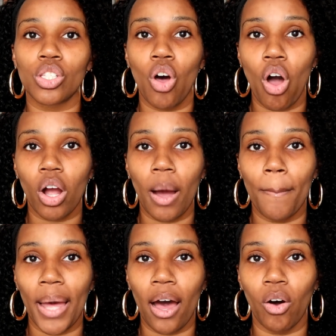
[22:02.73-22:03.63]
talk
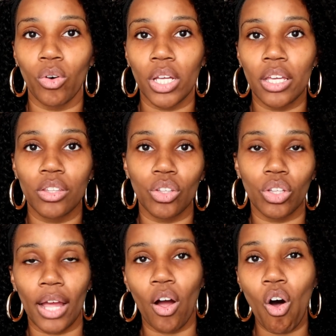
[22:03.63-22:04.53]
about either
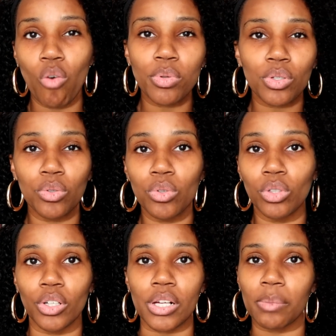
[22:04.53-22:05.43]
like
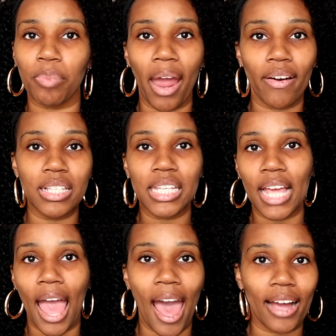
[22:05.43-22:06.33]
homeschool or
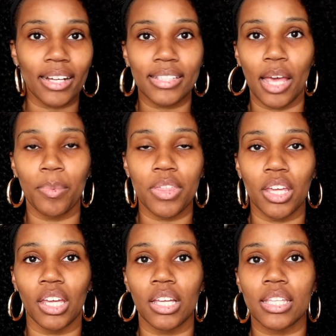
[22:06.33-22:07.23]
parenting hack type
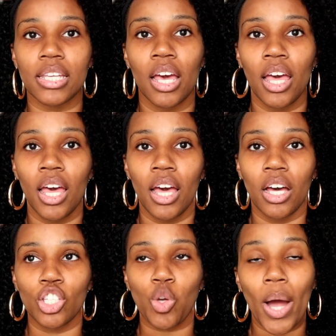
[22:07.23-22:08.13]
things
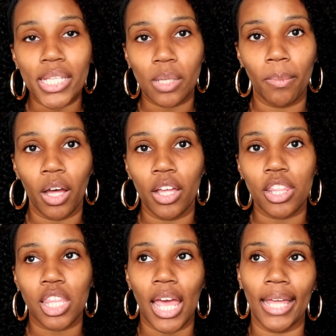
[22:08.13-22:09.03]
twice a
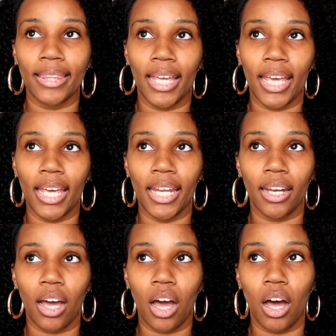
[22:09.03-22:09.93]
month. And
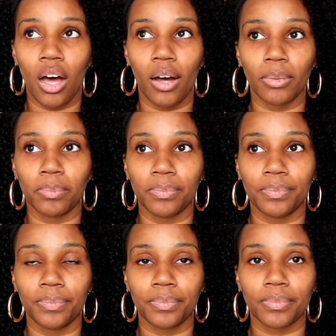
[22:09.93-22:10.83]
then
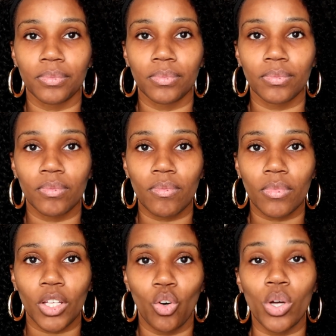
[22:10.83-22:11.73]
on
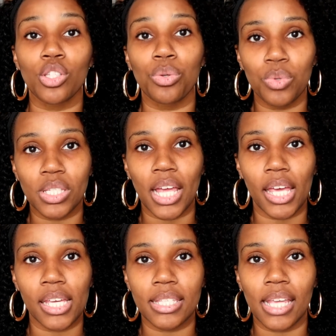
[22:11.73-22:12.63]

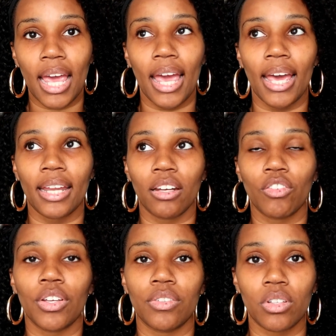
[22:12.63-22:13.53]
Tuesdays,
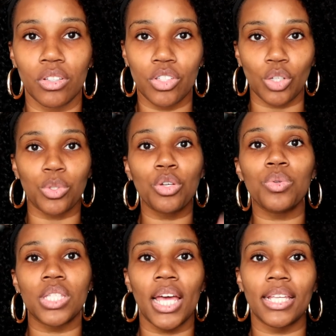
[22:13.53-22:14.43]
and so
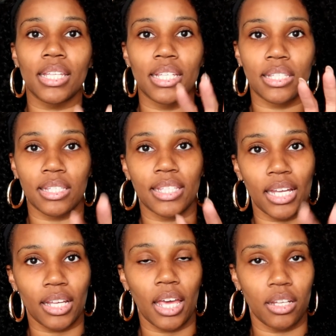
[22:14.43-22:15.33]
Tuesdays is
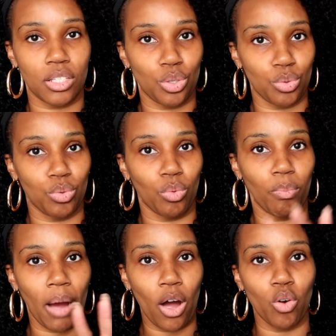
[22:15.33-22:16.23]
dedicated to
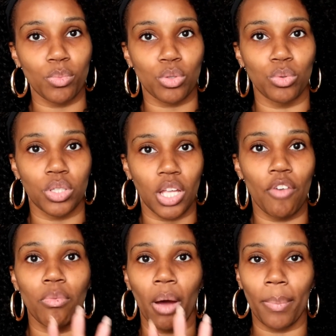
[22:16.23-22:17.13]
my homeschool
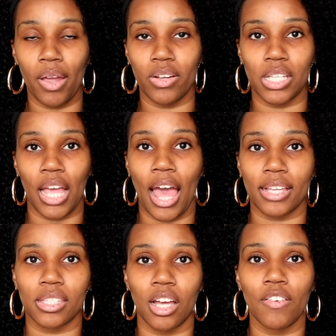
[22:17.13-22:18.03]
stuff and my parenting
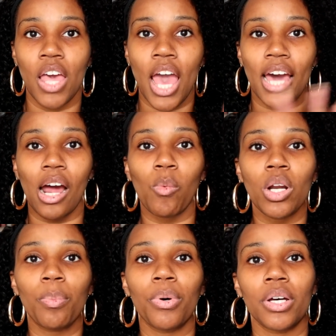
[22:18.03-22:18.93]
hack stuff. And I want to